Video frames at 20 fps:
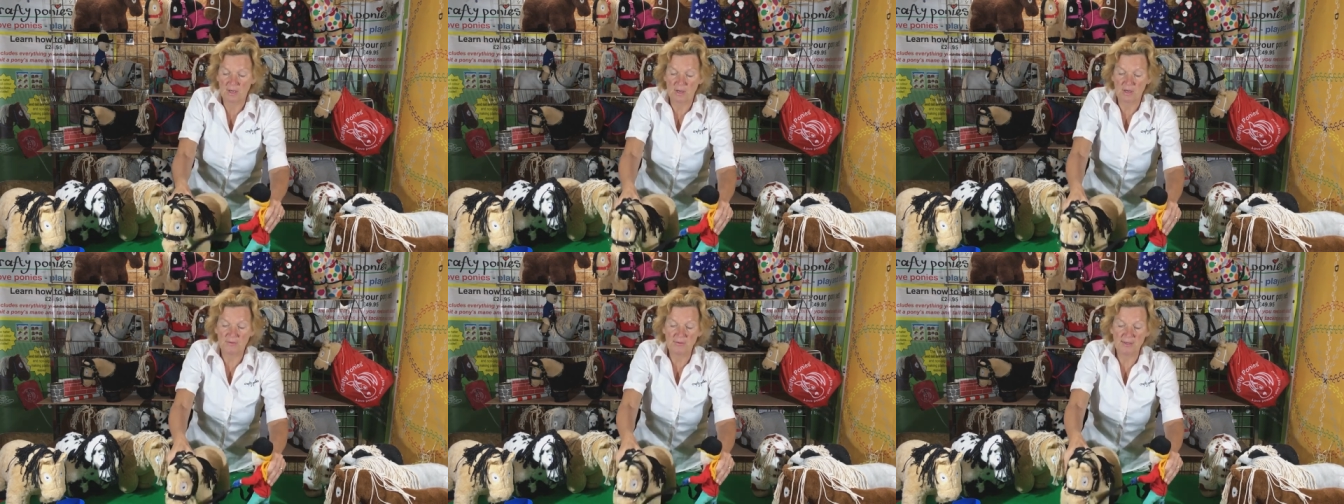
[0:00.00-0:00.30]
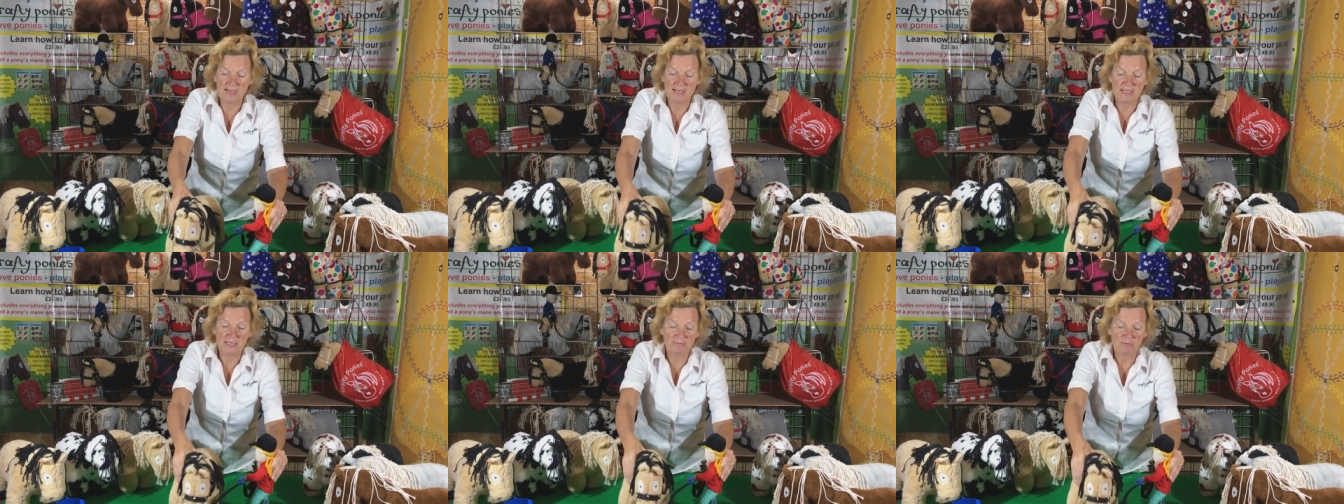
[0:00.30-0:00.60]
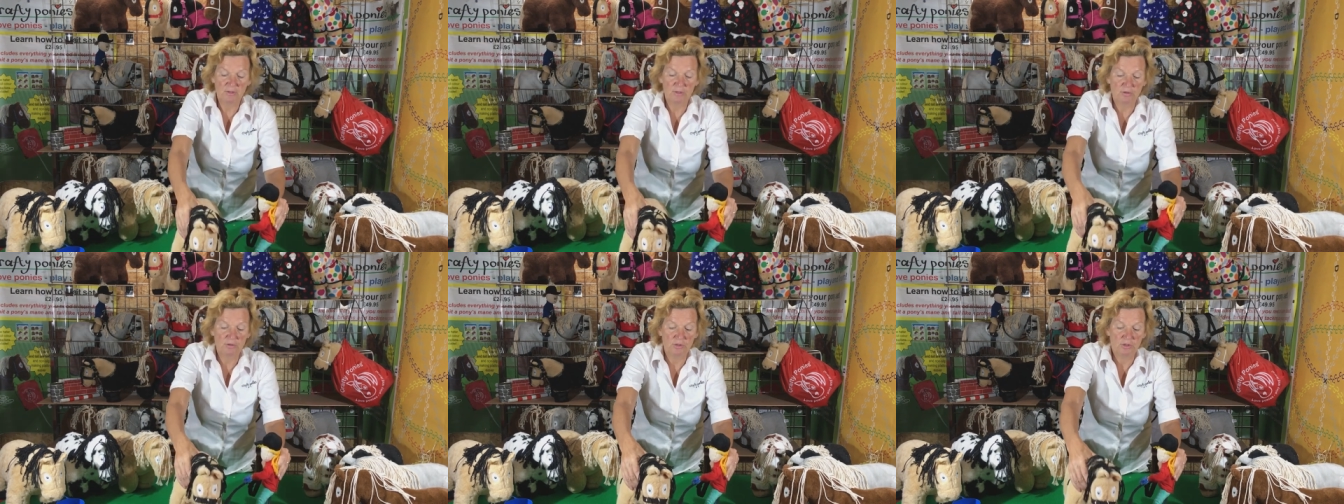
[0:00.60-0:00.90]
on the end of
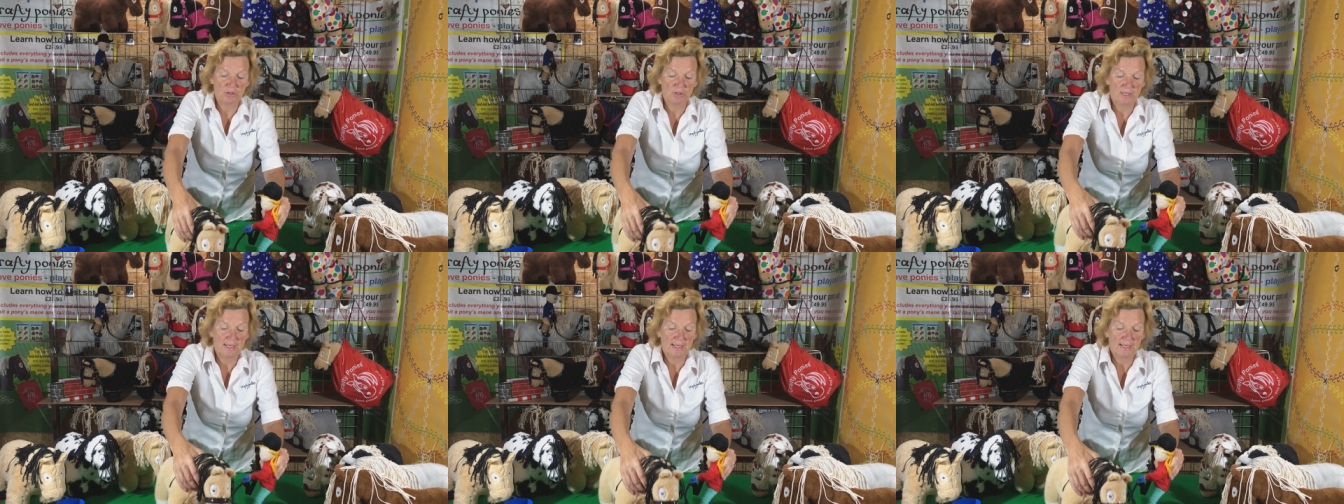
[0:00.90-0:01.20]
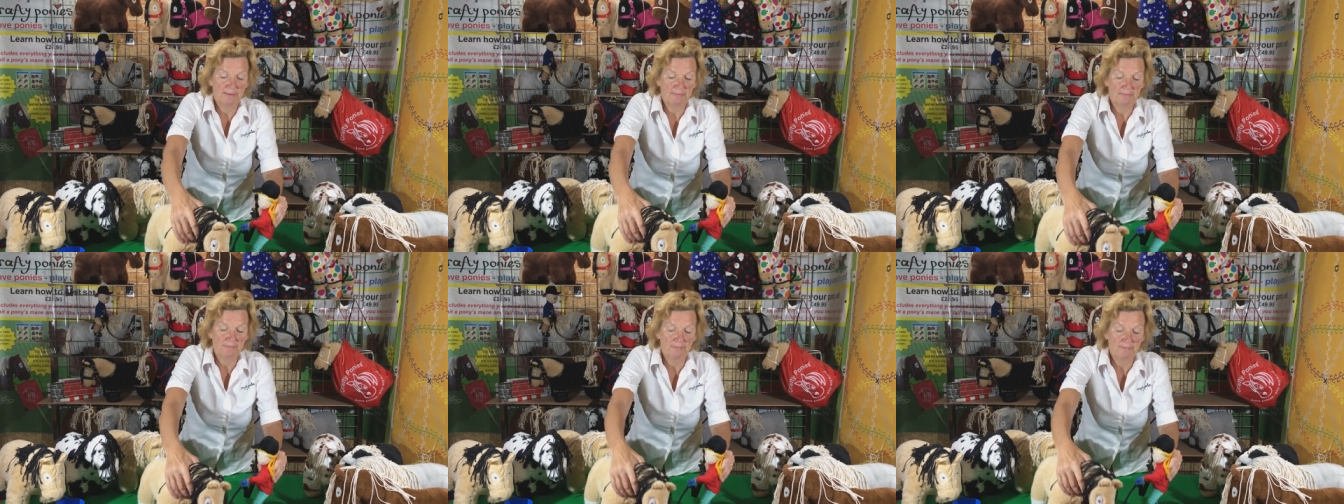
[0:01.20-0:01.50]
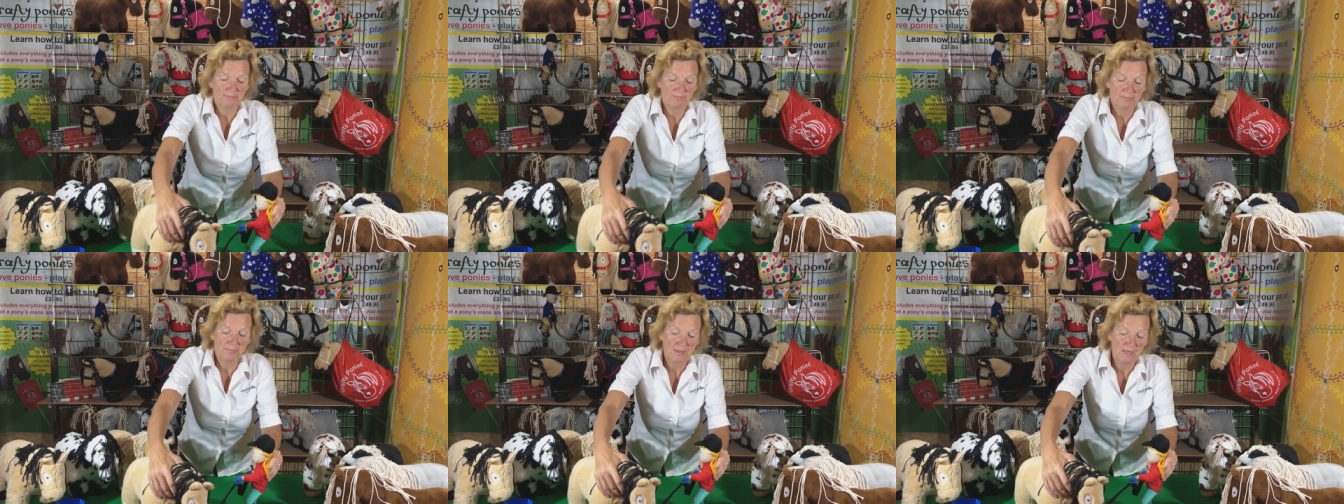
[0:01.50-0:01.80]
a lunge line
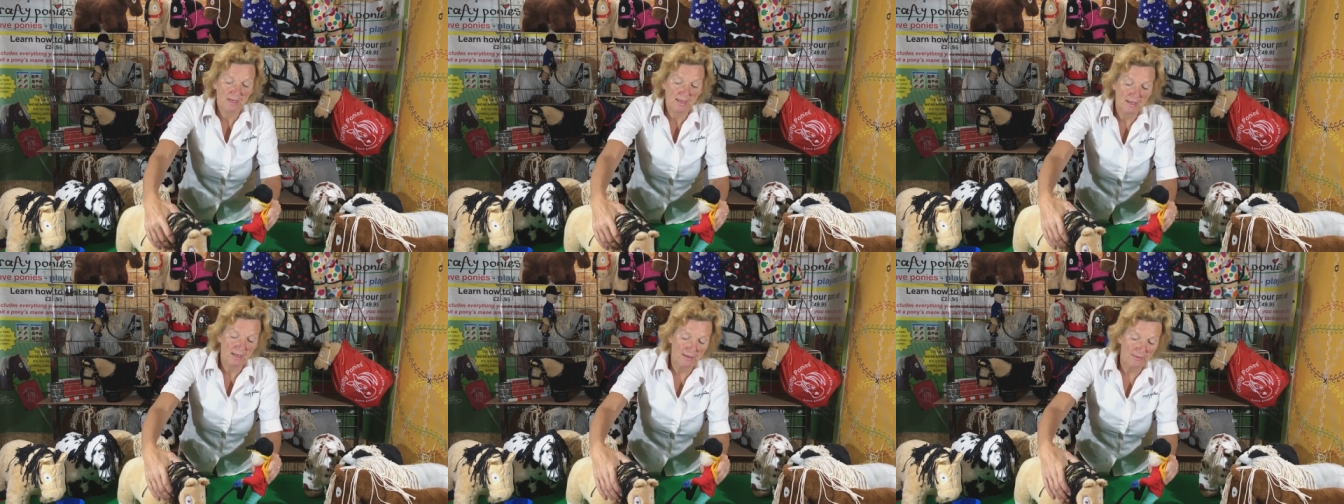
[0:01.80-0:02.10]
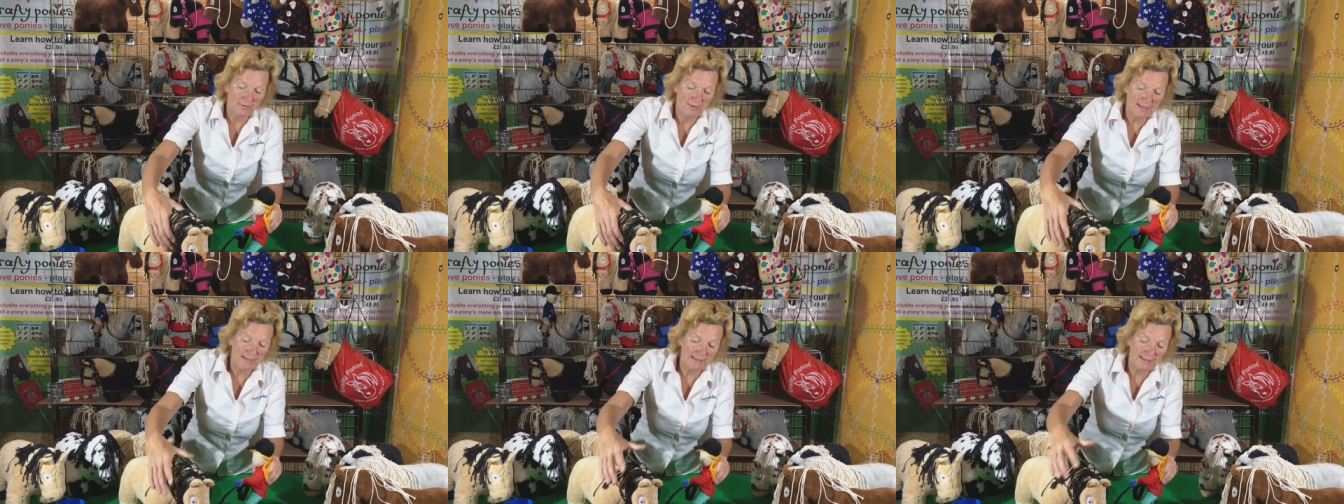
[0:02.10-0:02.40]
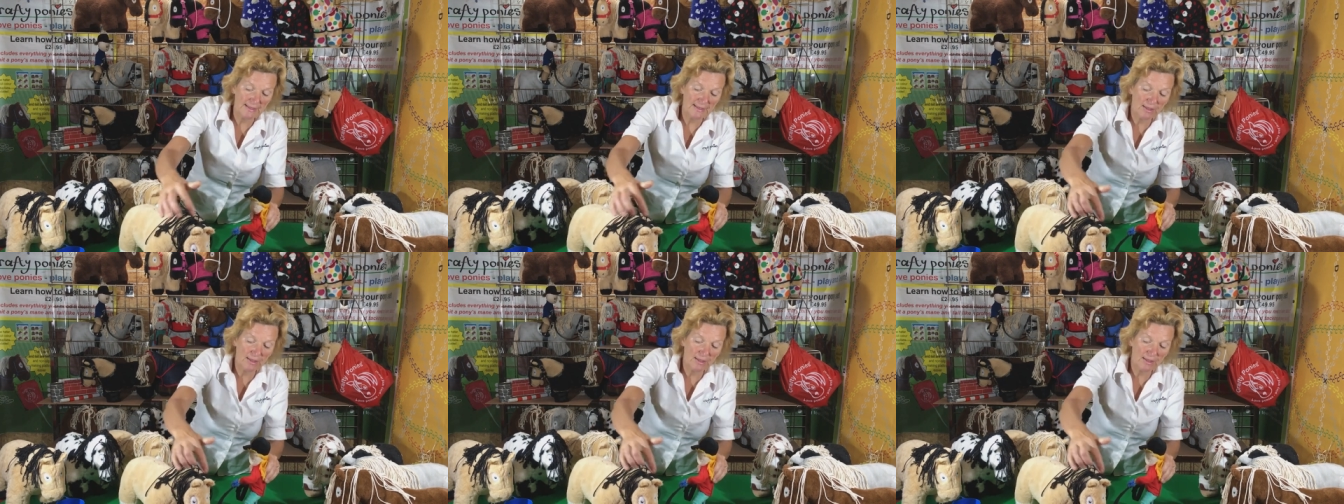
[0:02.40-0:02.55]
this